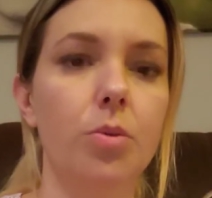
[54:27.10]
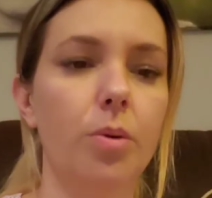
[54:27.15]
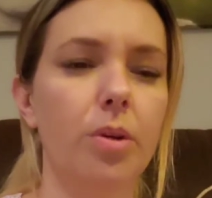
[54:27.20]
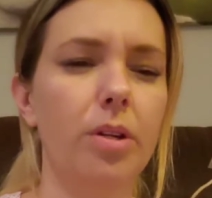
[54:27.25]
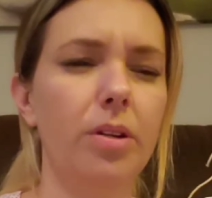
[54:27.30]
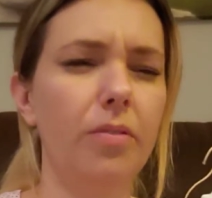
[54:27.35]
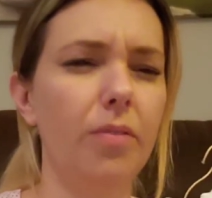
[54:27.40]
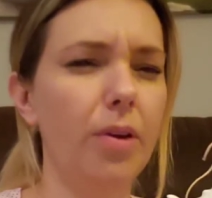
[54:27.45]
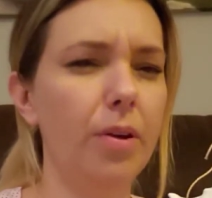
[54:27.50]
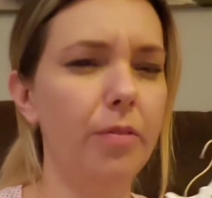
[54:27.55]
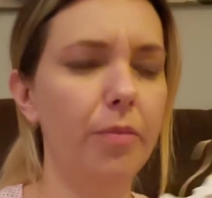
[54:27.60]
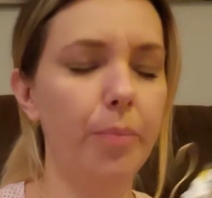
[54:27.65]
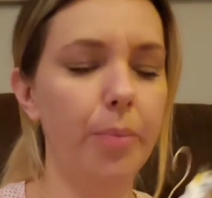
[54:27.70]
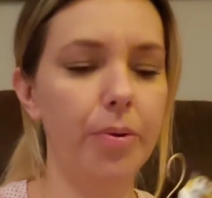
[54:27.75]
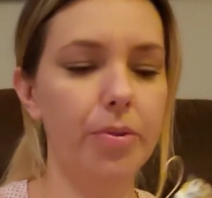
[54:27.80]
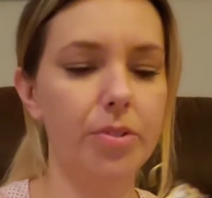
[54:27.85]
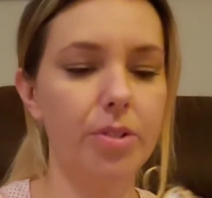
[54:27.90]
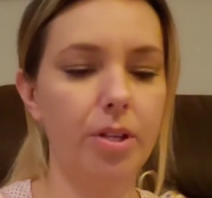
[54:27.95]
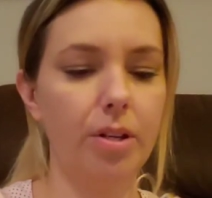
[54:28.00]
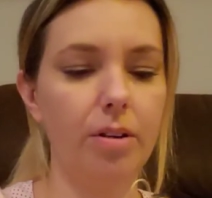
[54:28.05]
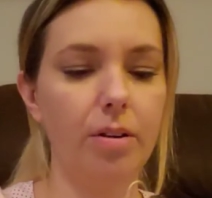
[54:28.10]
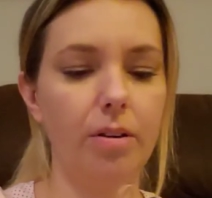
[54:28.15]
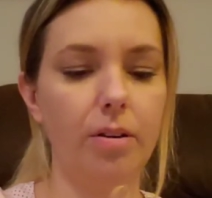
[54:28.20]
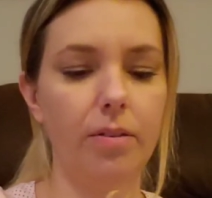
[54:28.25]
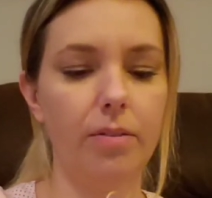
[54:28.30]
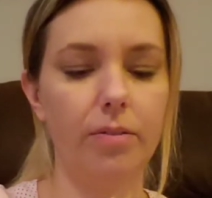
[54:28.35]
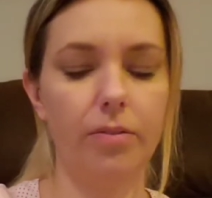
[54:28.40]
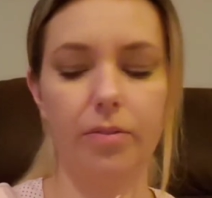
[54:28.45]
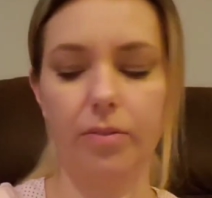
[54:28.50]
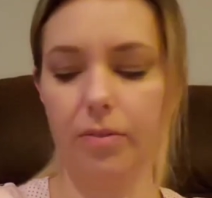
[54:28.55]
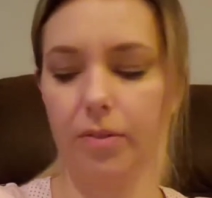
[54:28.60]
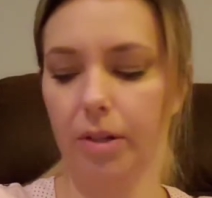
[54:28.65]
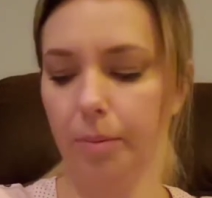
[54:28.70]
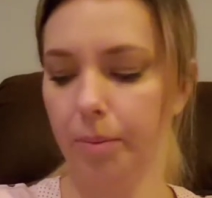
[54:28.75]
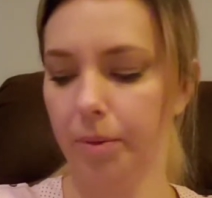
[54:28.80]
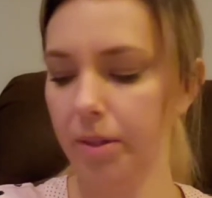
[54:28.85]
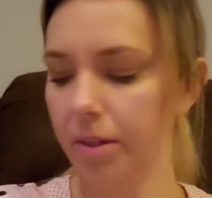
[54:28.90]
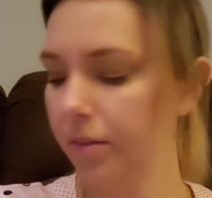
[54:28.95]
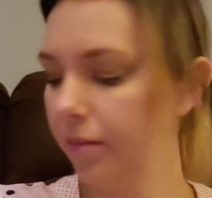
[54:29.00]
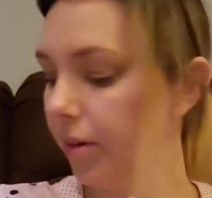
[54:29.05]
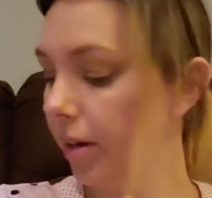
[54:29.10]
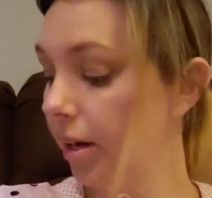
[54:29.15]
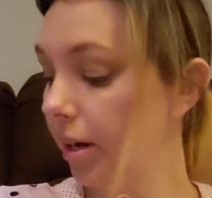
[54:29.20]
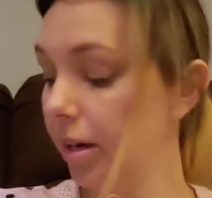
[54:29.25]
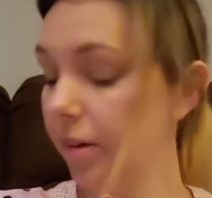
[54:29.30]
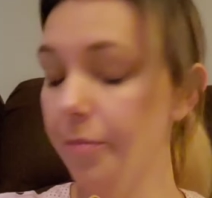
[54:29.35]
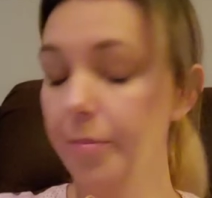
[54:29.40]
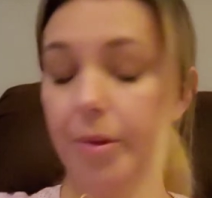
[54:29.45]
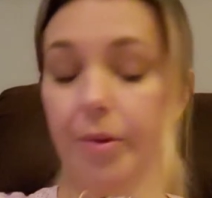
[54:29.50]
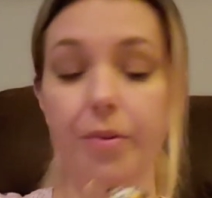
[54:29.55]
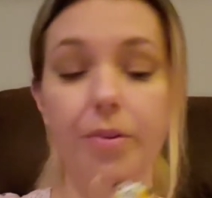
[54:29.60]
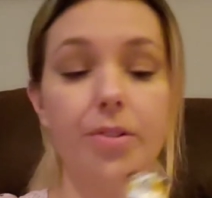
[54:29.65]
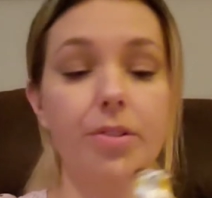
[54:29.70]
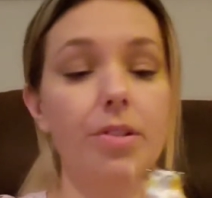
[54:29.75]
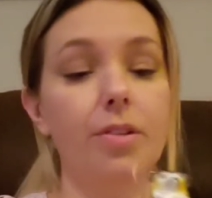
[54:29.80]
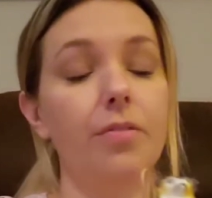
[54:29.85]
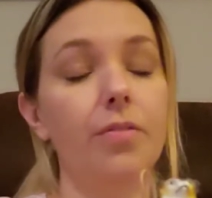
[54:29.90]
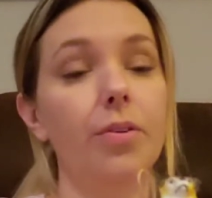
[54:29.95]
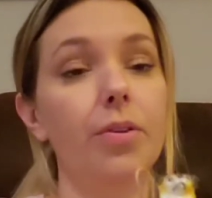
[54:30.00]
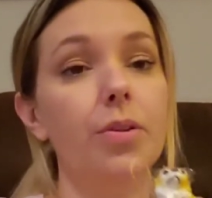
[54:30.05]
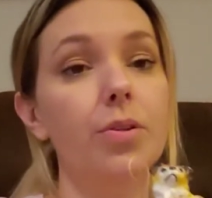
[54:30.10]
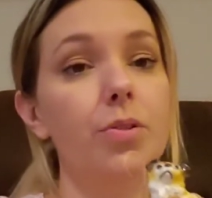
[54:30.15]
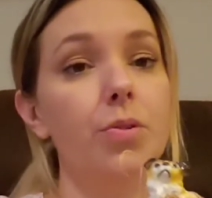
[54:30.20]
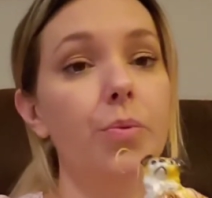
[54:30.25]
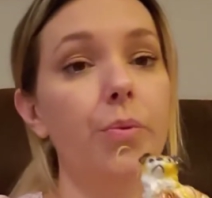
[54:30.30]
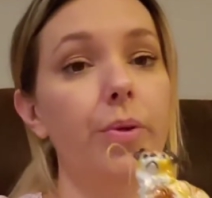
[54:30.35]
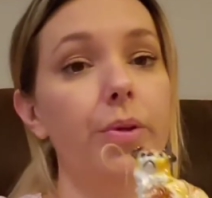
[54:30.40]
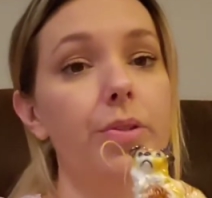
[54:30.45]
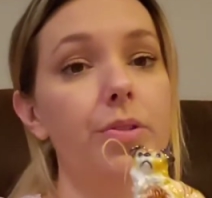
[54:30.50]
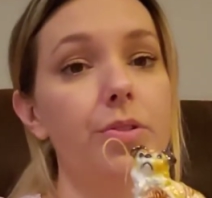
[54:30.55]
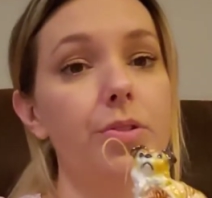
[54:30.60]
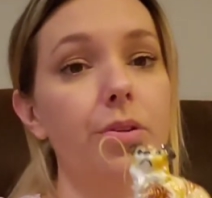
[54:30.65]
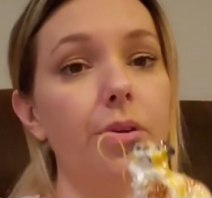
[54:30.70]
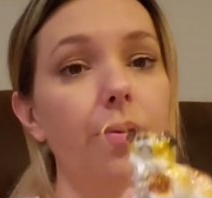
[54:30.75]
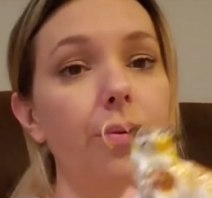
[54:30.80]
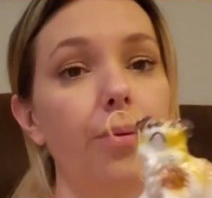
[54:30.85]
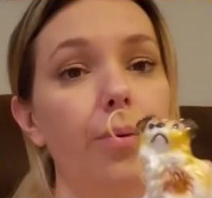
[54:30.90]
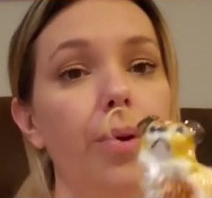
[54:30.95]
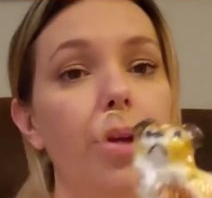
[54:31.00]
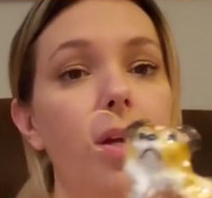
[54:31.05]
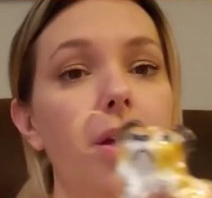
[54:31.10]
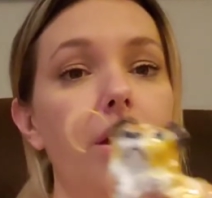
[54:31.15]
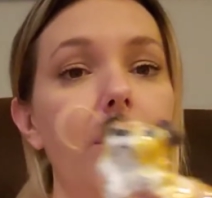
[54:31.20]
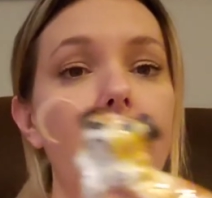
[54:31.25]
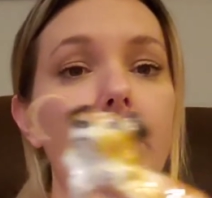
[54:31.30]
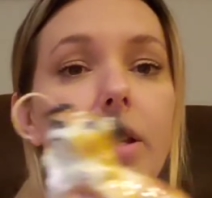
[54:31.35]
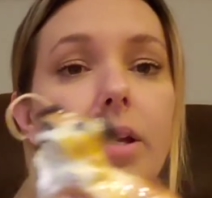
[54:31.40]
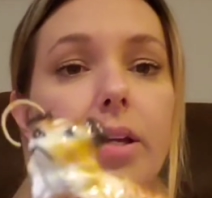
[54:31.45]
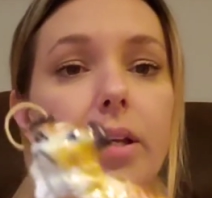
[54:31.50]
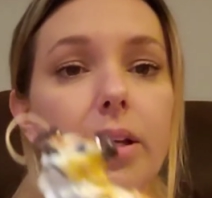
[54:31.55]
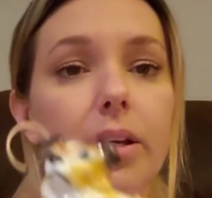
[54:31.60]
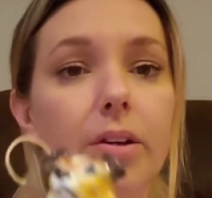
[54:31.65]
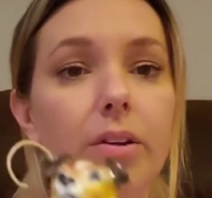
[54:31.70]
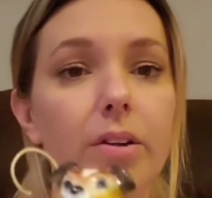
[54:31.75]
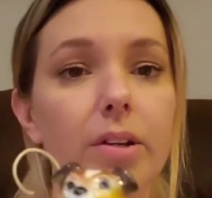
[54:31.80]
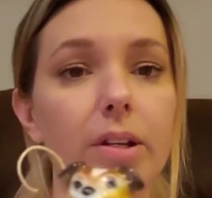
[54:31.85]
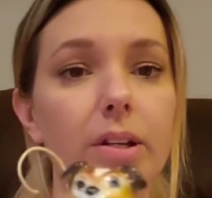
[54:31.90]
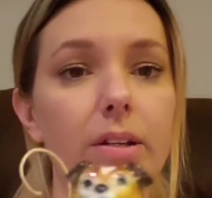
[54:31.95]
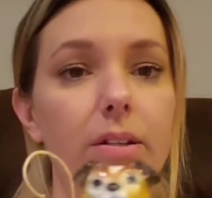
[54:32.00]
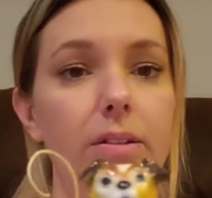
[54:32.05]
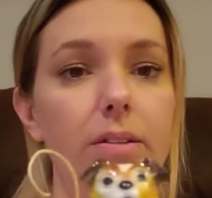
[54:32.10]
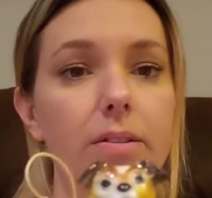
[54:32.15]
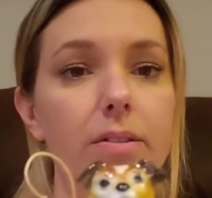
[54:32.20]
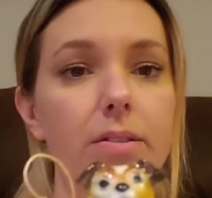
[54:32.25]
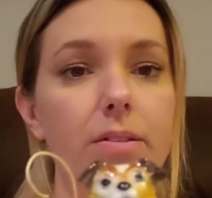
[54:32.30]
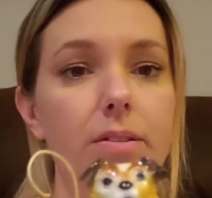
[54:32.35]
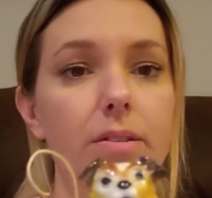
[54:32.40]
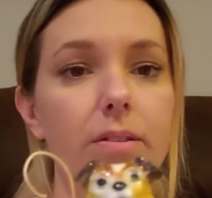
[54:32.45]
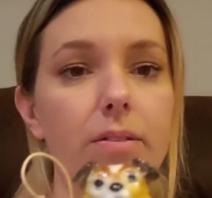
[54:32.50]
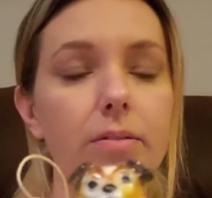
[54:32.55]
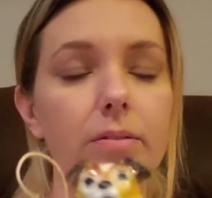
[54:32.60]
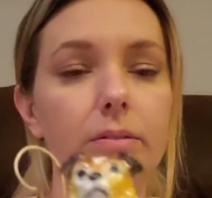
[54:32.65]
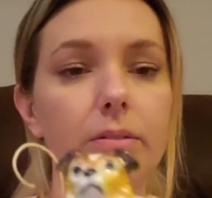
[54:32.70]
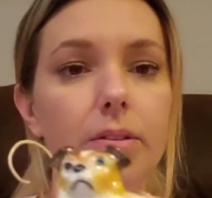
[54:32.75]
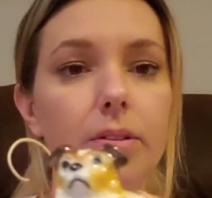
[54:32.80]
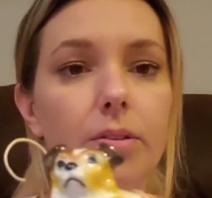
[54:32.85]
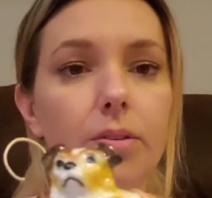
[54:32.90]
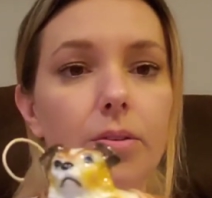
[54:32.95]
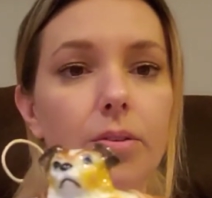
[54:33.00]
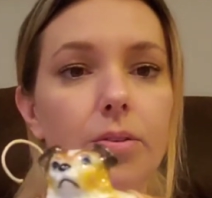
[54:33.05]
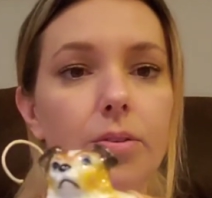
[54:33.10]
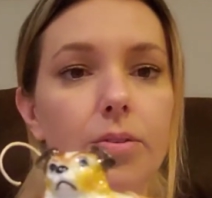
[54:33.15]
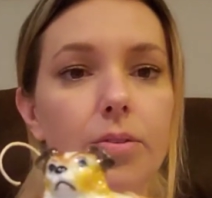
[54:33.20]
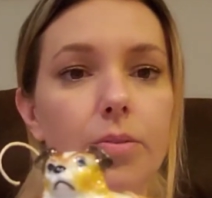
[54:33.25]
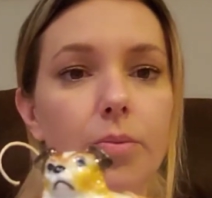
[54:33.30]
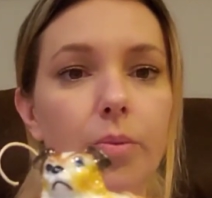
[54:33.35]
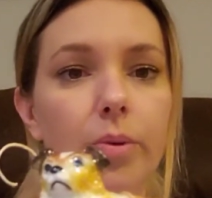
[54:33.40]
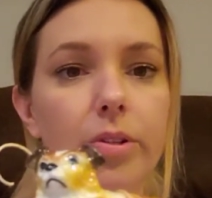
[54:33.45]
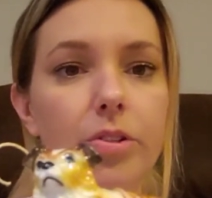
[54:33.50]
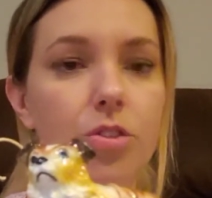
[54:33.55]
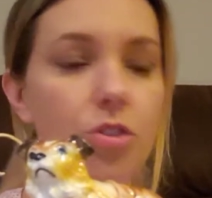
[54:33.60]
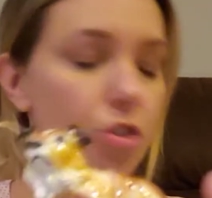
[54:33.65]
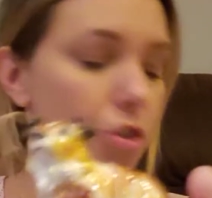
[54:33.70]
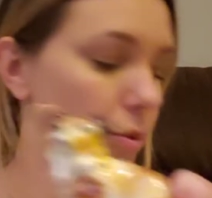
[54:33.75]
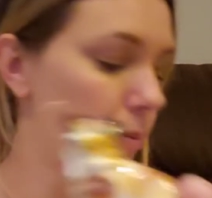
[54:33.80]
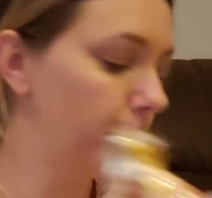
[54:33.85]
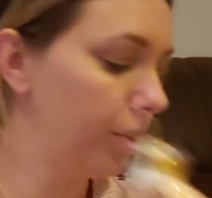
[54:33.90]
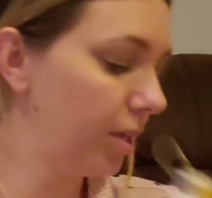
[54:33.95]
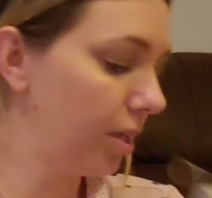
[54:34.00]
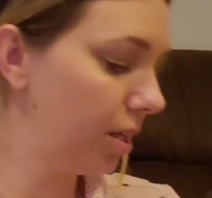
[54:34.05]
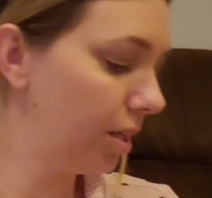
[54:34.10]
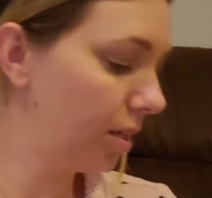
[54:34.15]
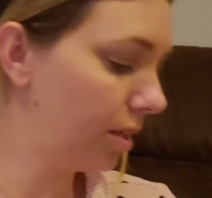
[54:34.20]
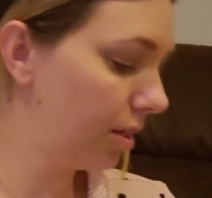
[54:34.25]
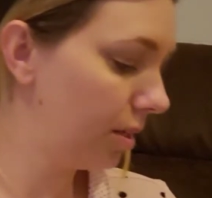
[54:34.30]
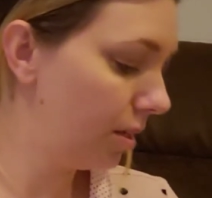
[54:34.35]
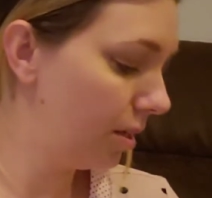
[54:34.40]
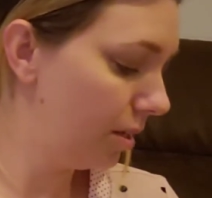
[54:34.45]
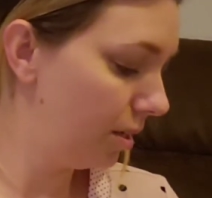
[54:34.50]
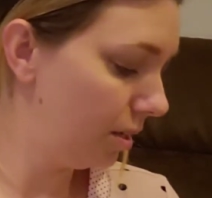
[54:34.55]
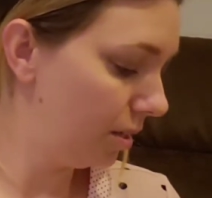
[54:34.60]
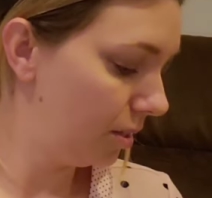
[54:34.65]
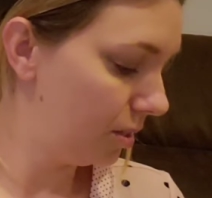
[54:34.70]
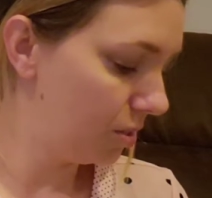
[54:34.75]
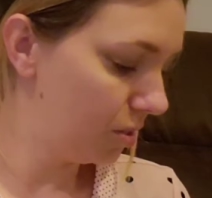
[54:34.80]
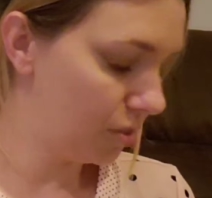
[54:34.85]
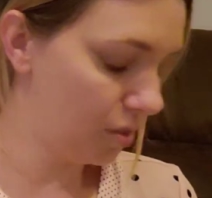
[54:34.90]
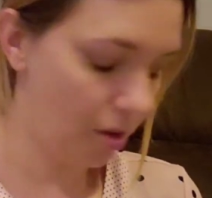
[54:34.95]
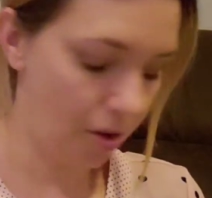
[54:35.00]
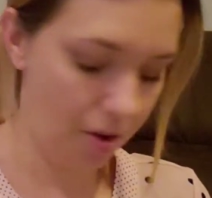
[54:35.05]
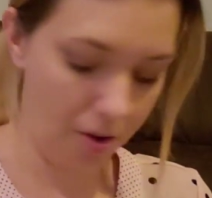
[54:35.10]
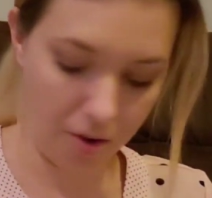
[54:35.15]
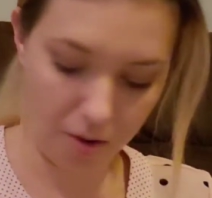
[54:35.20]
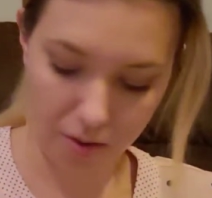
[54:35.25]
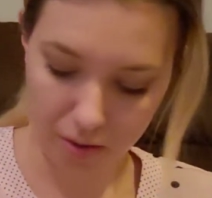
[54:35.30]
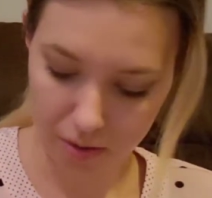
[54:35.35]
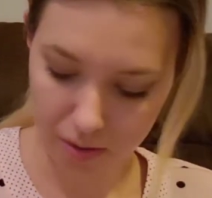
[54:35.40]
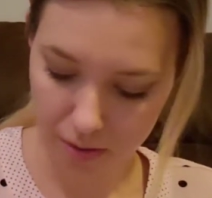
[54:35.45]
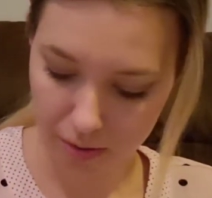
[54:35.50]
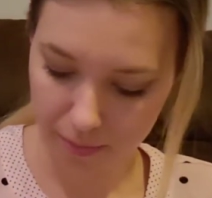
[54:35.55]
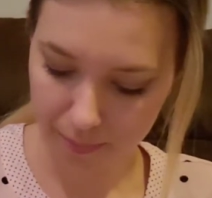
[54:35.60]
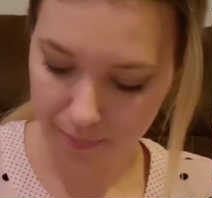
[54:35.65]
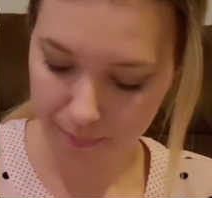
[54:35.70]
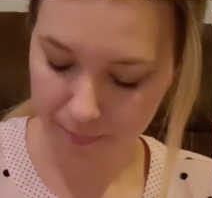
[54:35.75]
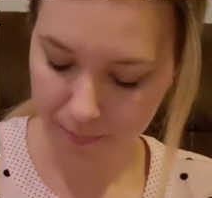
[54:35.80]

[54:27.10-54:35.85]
um, off. I believe I have my receipt for this one. So here he is, little West Germany dog.